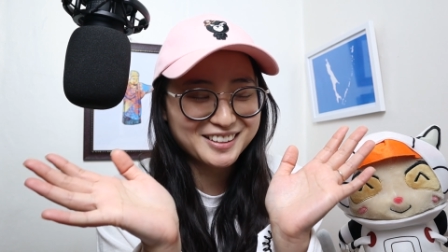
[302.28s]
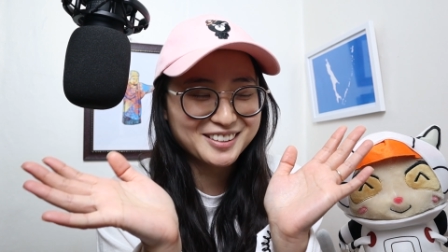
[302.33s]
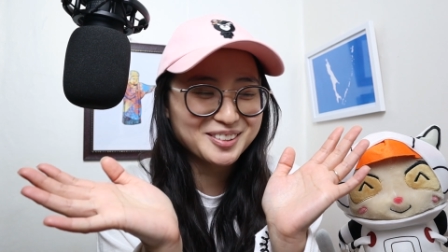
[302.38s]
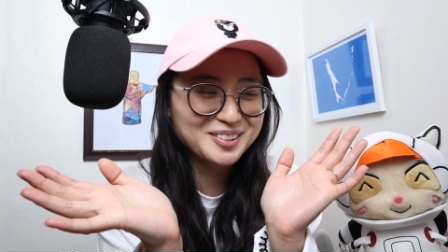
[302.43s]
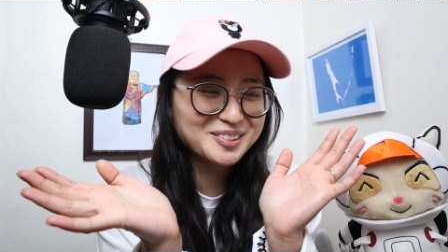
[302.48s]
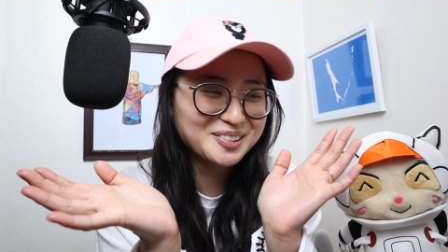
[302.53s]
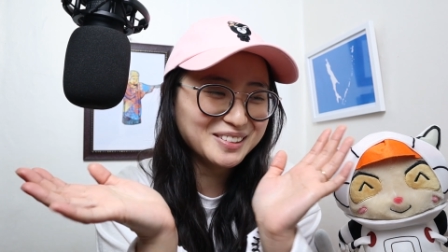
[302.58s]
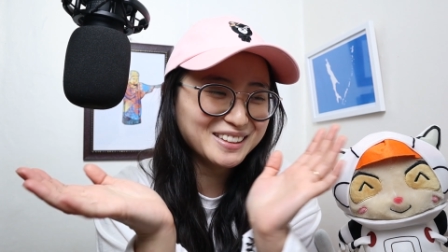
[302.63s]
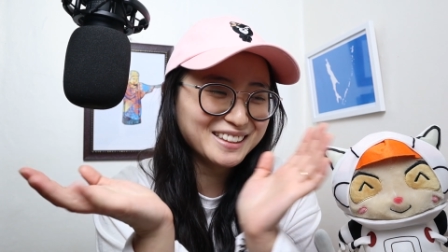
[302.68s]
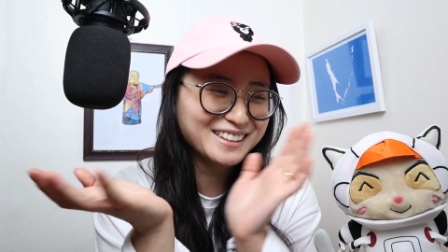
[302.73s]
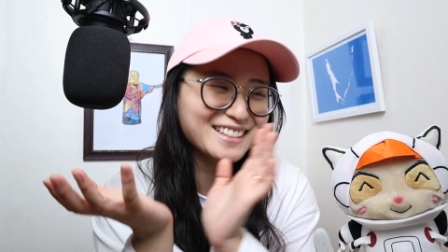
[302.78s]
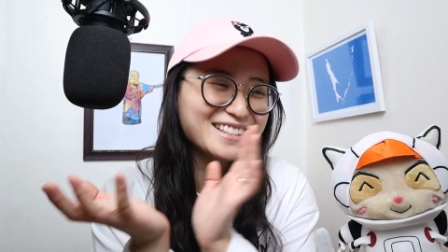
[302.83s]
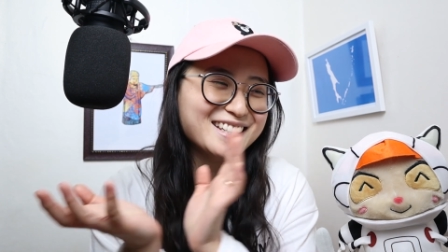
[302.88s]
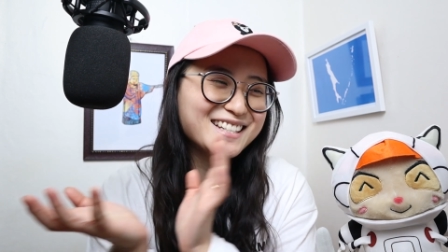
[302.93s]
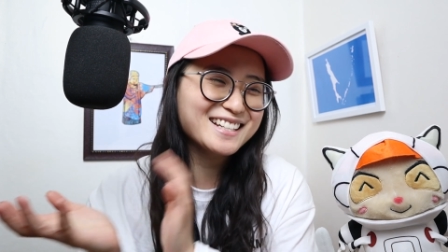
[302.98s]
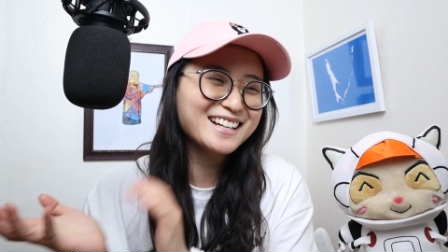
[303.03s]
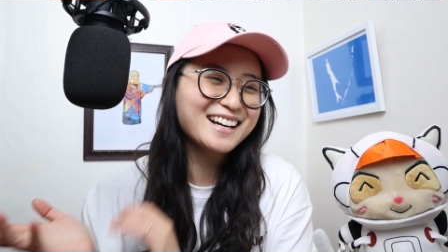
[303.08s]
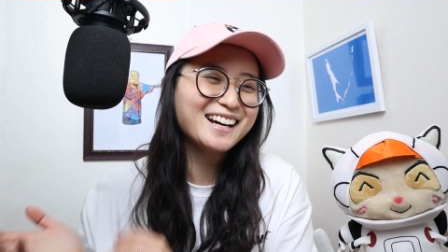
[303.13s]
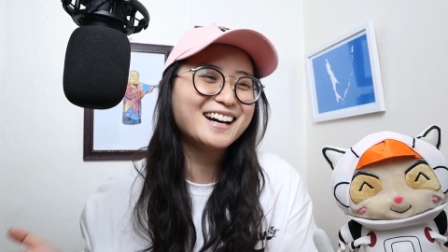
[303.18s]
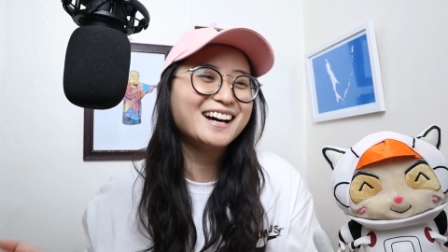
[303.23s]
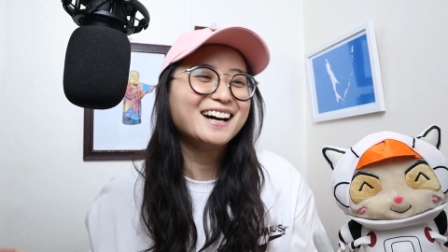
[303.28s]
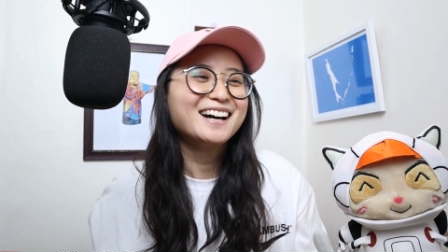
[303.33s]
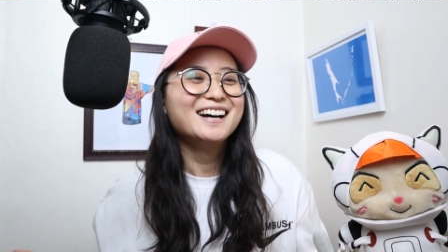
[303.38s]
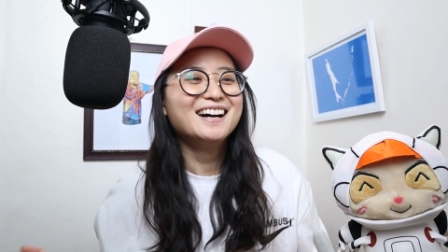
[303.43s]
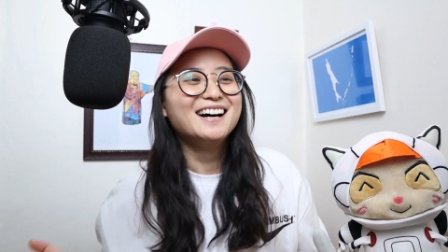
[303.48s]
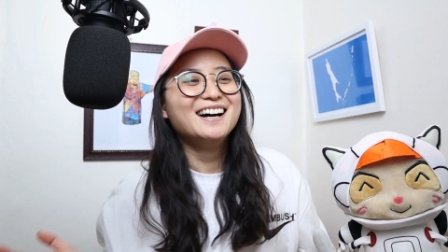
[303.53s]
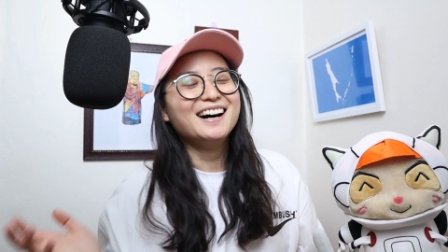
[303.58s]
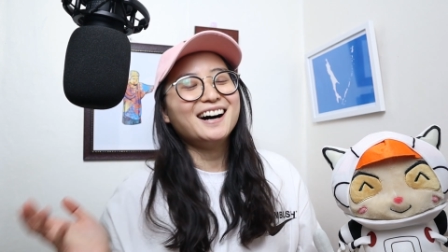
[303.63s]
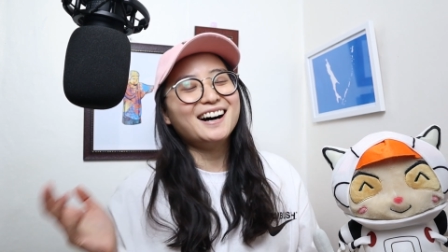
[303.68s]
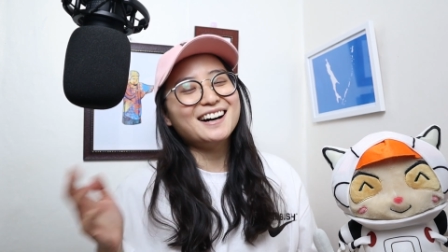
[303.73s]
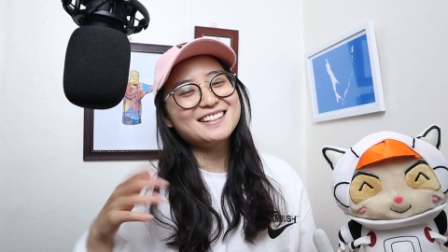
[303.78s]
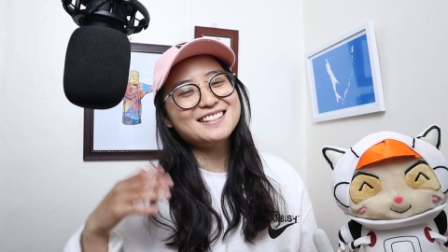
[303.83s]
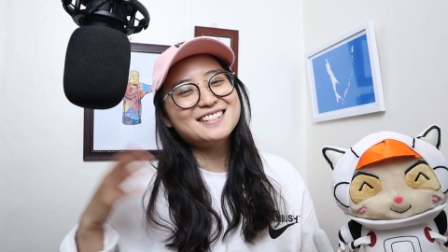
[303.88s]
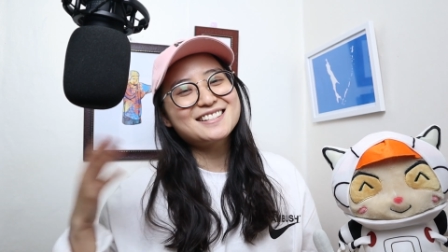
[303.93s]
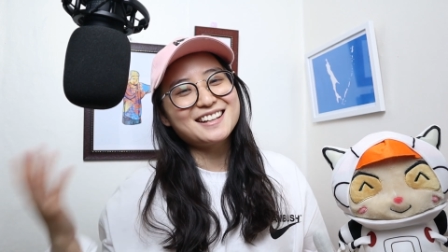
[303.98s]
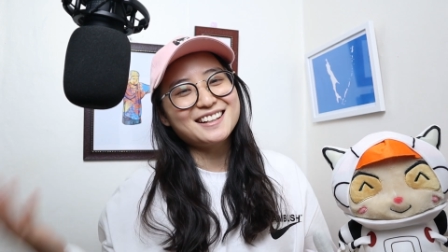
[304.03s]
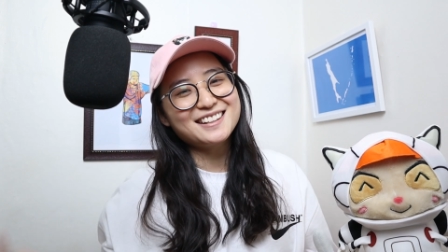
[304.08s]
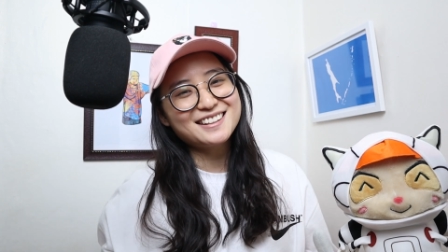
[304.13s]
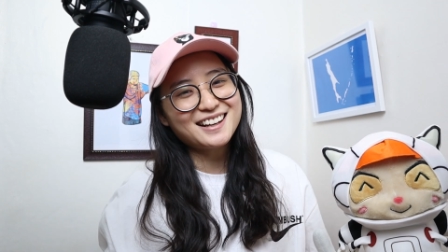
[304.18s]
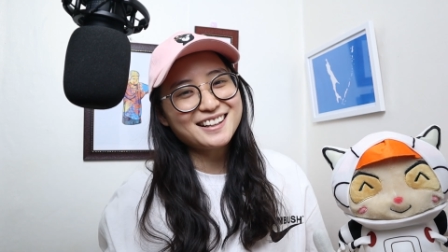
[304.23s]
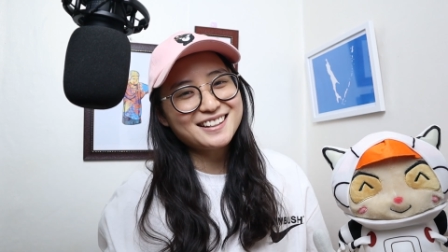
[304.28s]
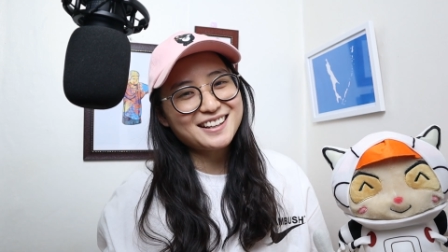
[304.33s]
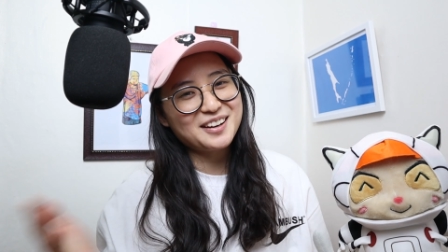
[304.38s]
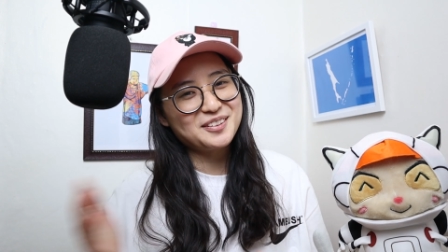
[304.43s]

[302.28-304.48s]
other ones. I say that